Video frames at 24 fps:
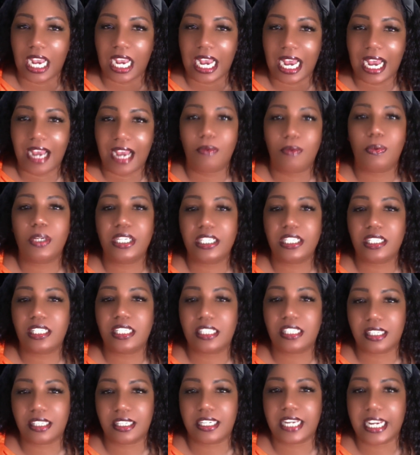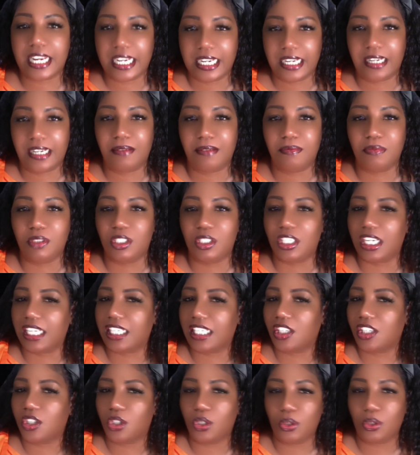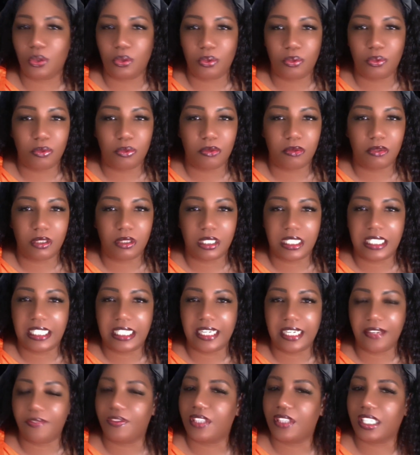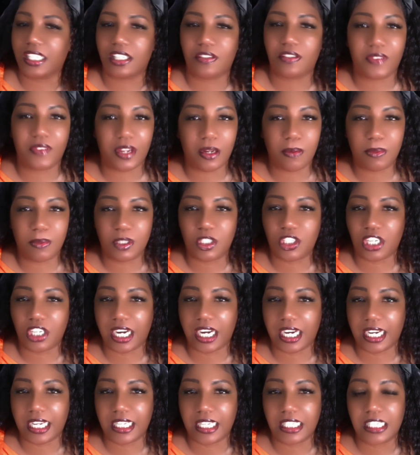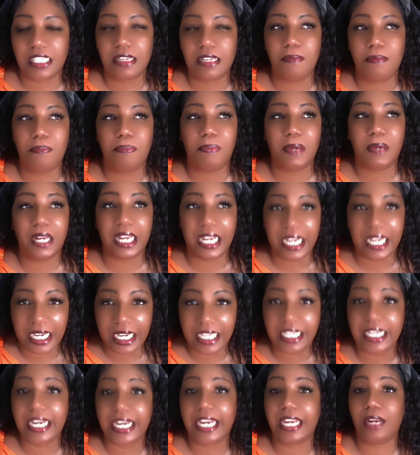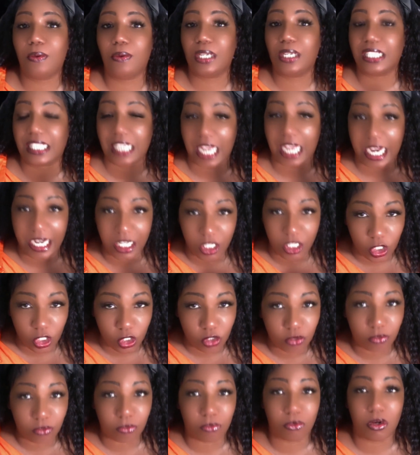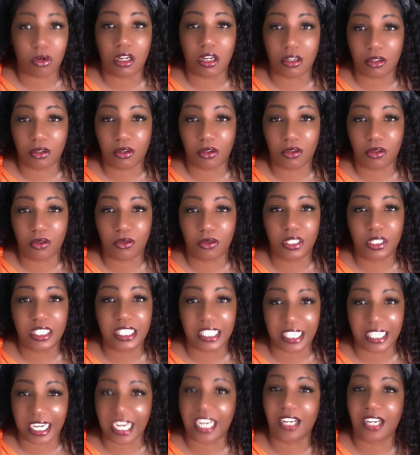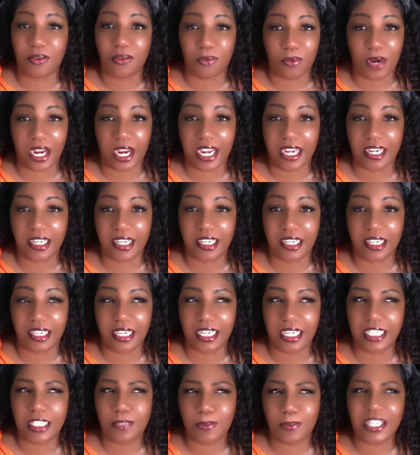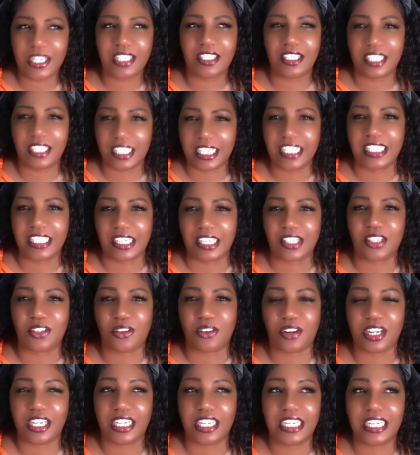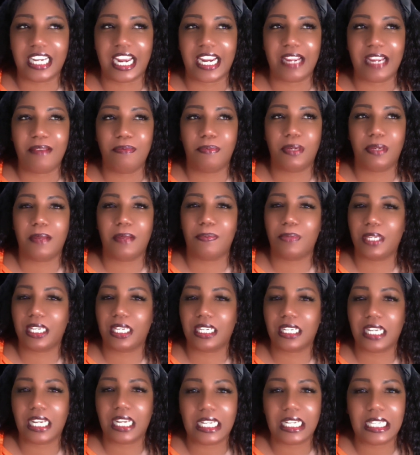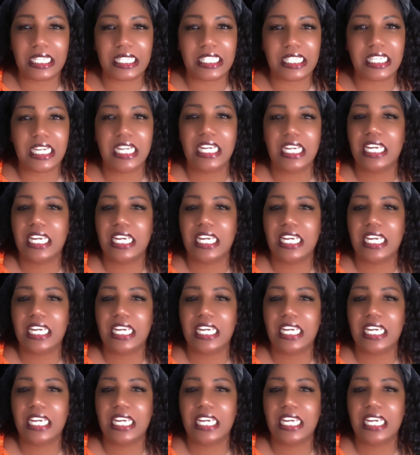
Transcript: I wanted to stay up just to give this film a chance, but it, it was a struggle staying awake, especially since I saw it at night, but because